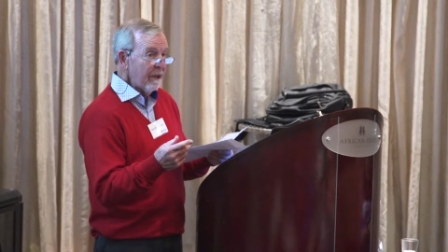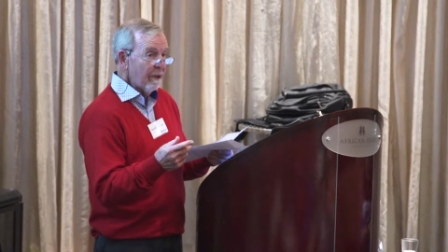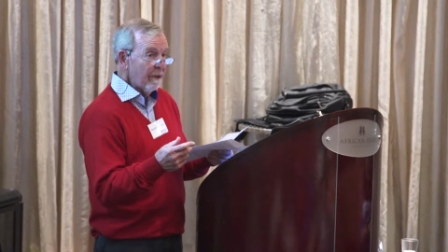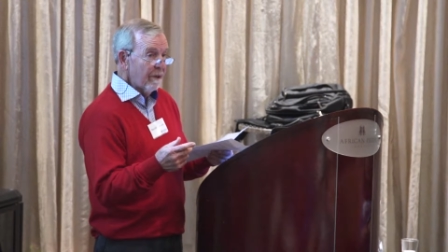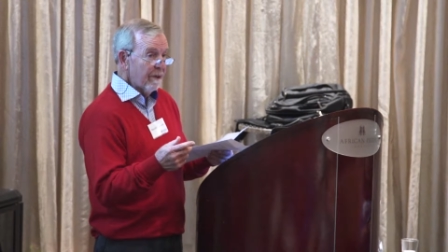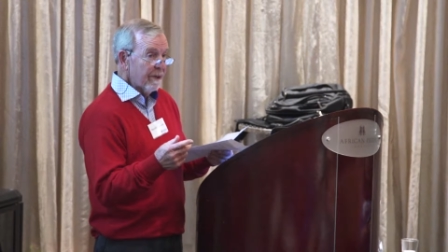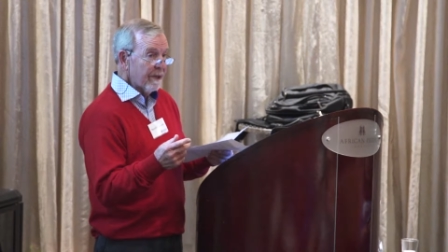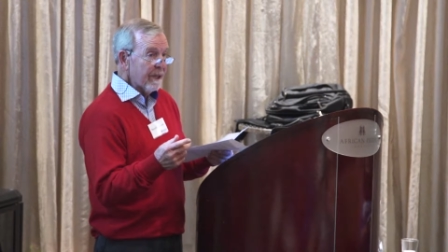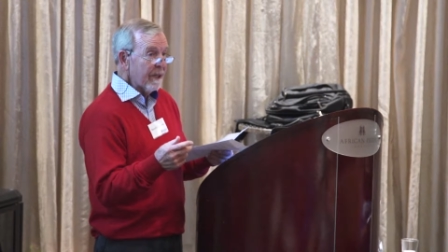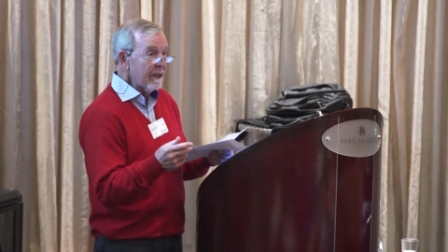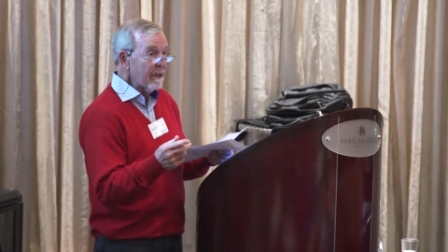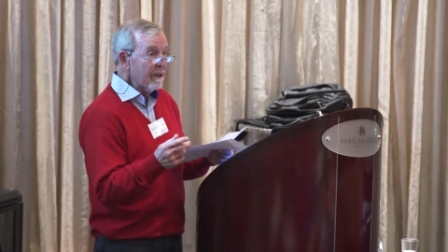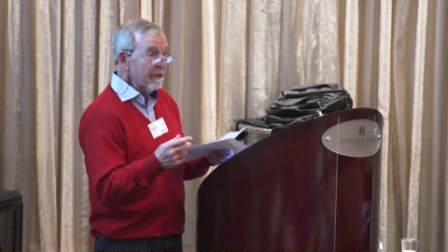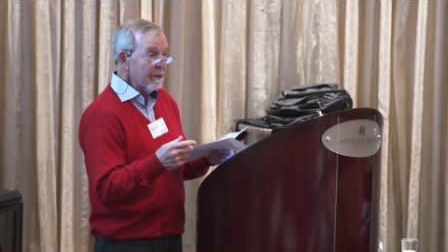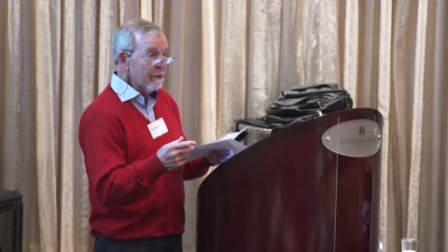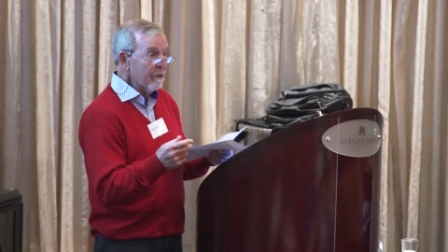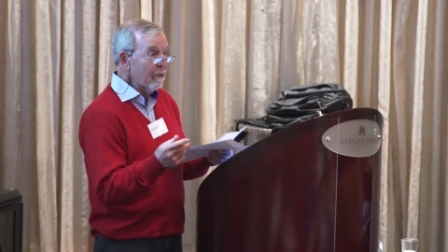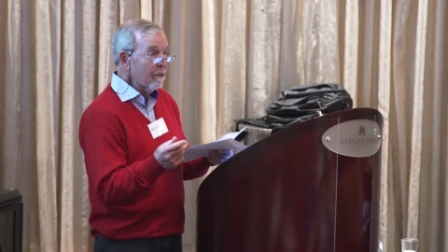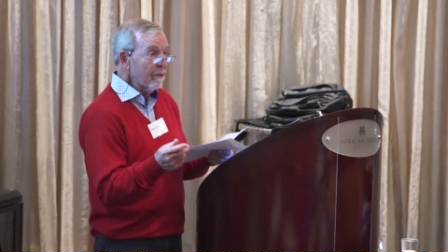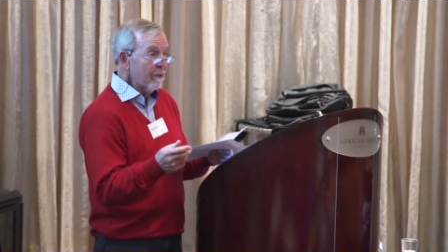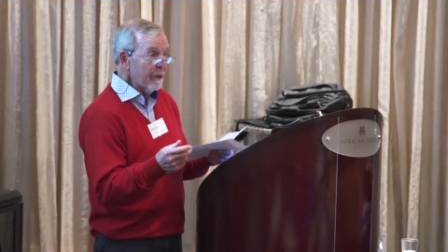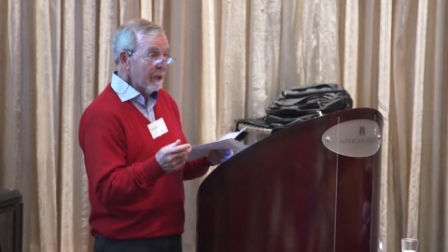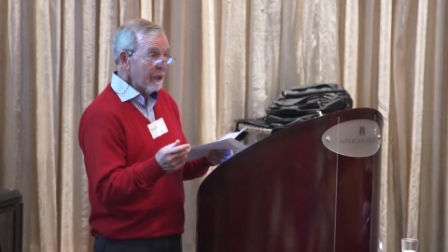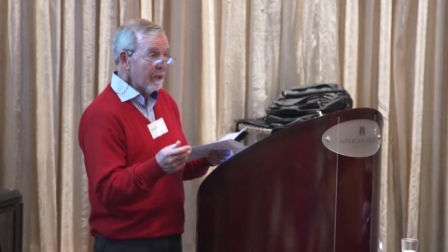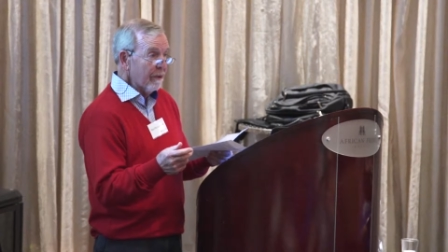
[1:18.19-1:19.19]
who sells
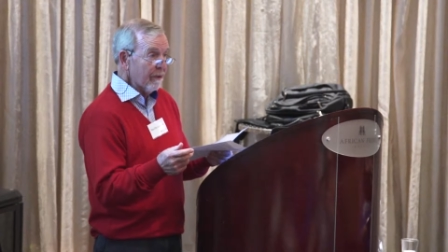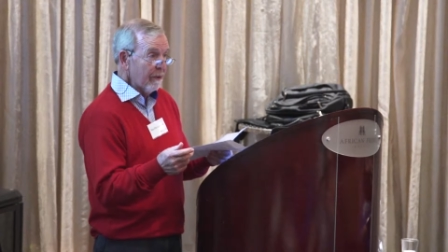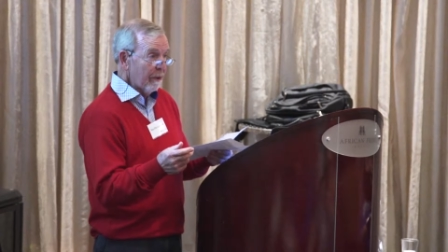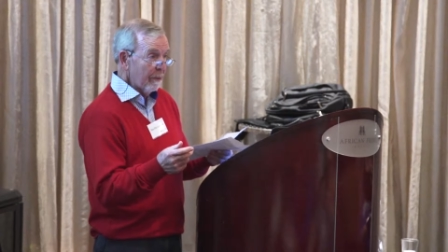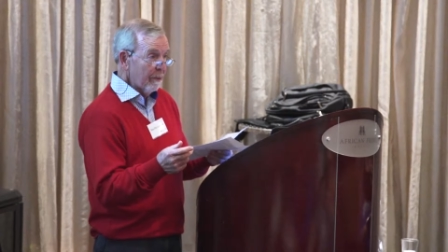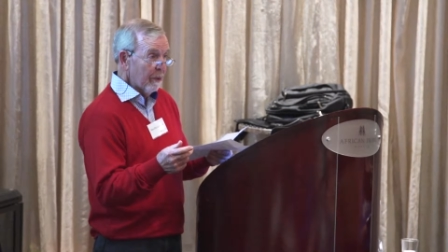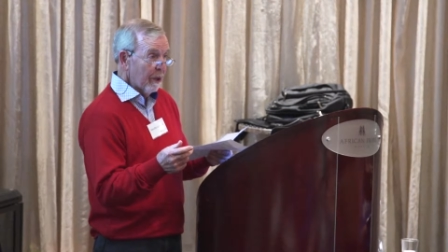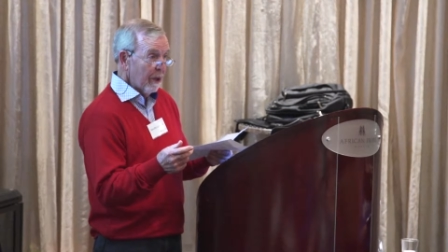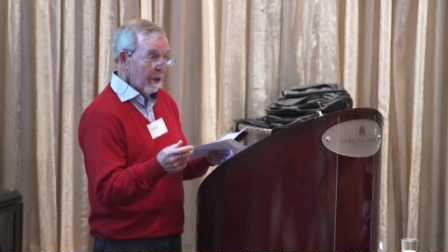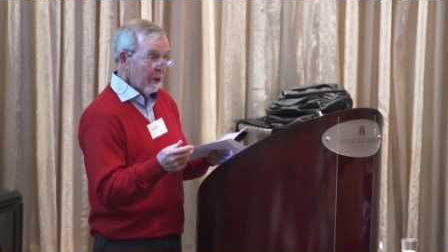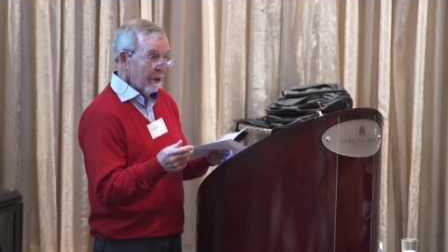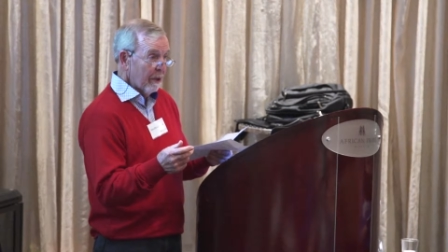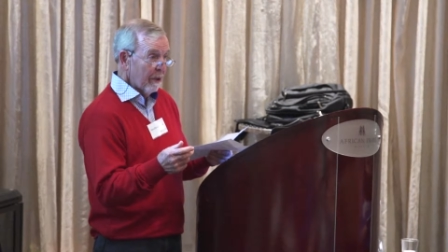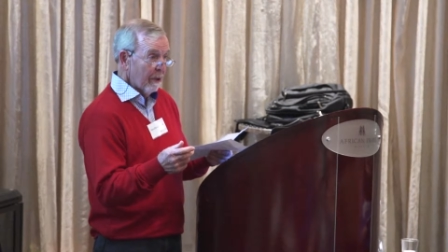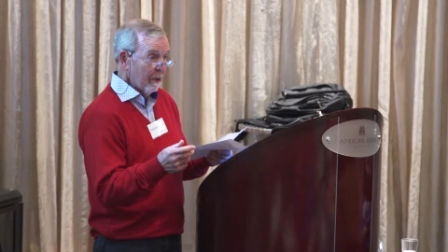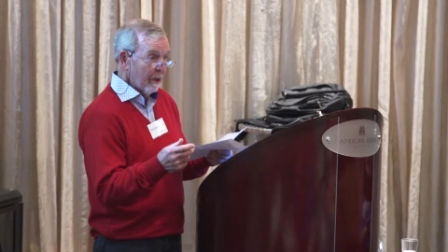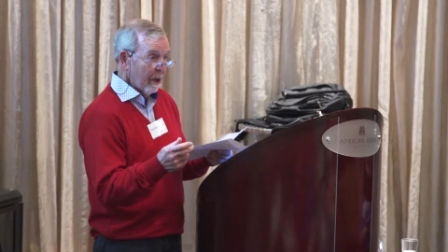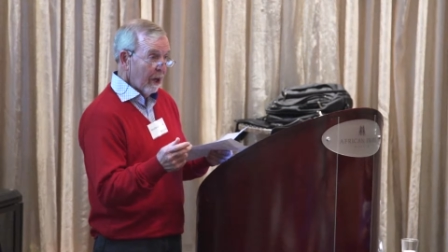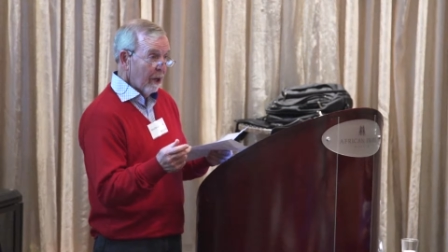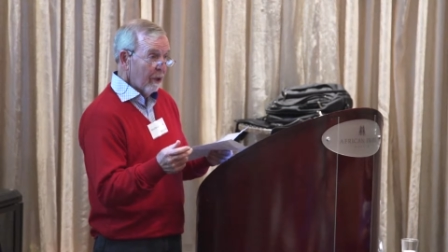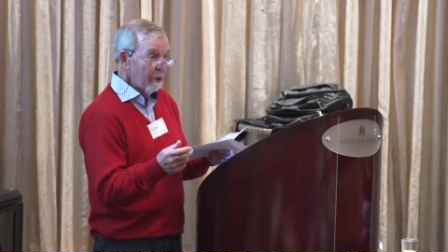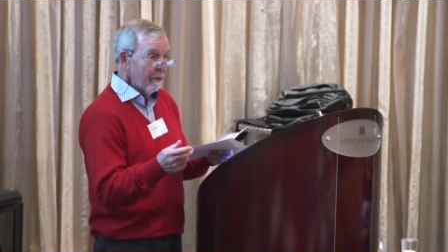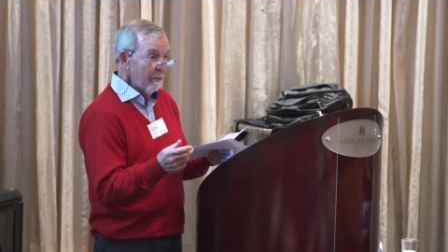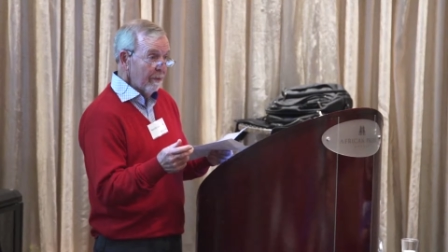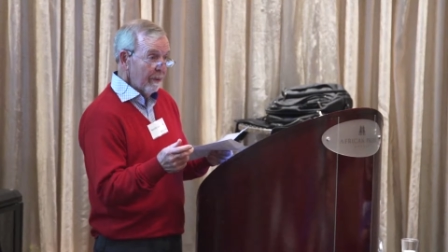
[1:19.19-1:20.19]
cool drinks from her
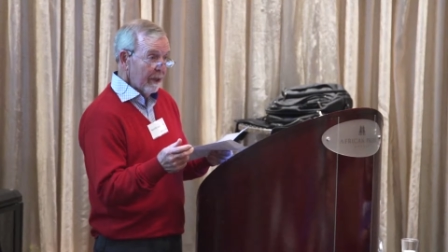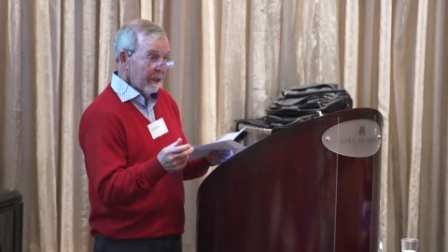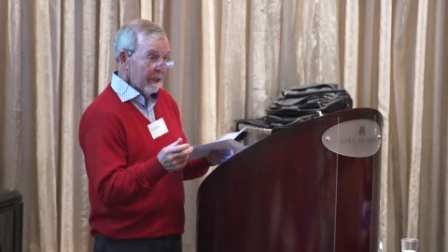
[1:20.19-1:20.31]
home,